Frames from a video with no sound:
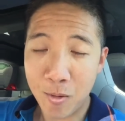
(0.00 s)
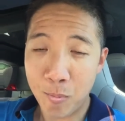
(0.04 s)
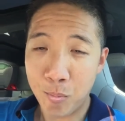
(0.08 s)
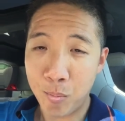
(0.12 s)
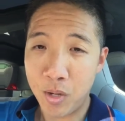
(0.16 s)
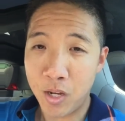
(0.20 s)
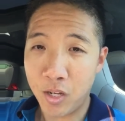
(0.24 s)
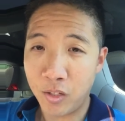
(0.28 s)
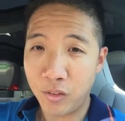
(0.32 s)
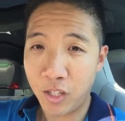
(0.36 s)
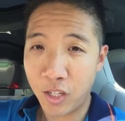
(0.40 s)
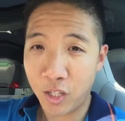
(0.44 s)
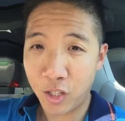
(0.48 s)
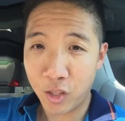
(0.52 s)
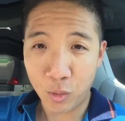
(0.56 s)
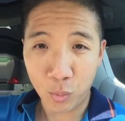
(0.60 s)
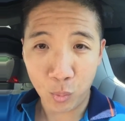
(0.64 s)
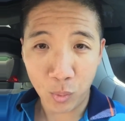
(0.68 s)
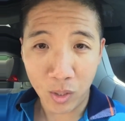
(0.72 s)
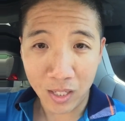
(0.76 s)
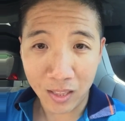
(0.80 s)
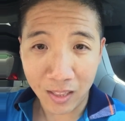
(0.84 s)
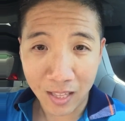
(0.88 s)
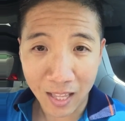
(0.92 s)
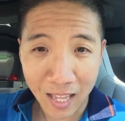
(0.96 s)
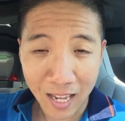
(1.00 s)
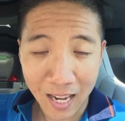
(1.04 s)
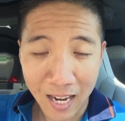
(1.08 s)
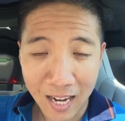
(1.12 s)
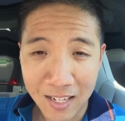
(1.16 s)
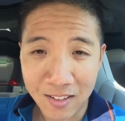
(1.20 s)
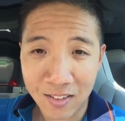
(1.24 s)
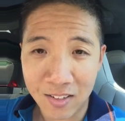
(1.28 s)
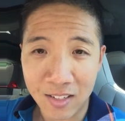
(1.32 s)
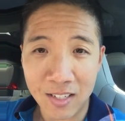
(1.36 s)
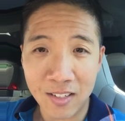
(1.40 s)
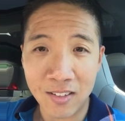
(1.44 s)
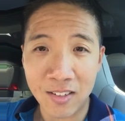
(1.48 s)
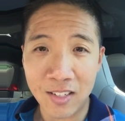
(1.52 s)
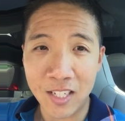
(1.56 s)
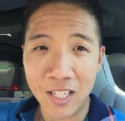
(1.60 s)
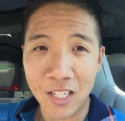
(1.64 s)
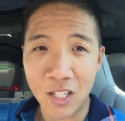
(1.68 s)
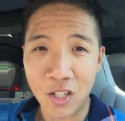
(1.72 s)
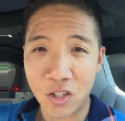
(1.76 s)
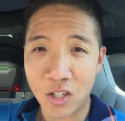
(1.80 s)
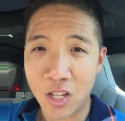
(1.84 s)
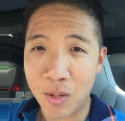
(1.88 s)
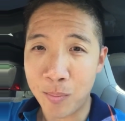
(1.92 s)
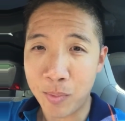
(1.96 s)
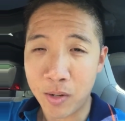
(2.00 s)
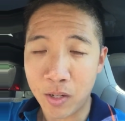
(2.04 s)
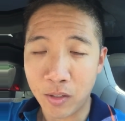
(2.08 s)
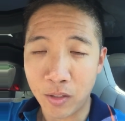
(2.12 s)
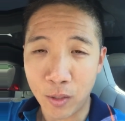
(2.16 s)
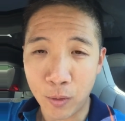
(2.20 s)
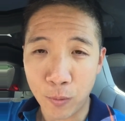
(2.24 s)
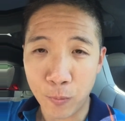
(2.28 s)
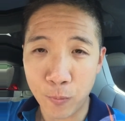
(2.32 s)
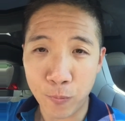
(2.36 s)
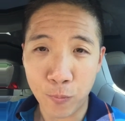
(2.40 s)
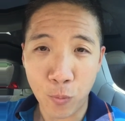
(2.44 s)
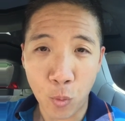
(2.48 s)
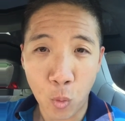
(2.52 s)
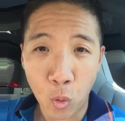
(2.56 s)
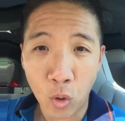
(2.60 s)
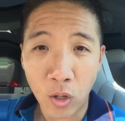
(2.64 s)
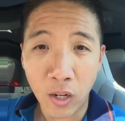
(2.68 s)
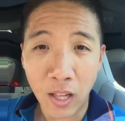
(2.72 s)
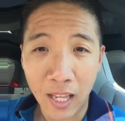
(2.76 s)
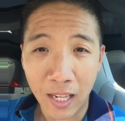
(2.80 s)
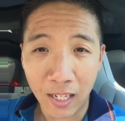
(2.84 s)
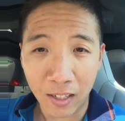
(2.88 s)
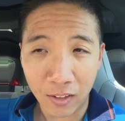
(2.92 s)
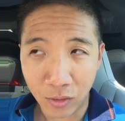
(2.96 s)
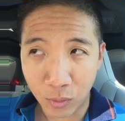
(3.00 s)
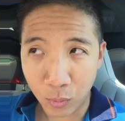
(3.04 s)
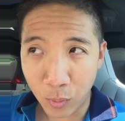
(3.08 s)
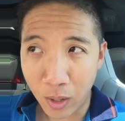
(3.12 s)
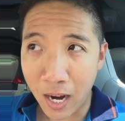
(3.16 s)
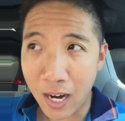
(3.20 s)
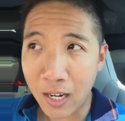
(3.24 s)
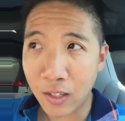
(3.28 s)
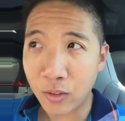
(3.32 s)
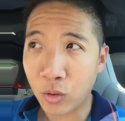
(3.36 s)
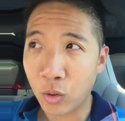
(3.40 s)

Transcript: Building 3 legs is easier than building 4 legs, right?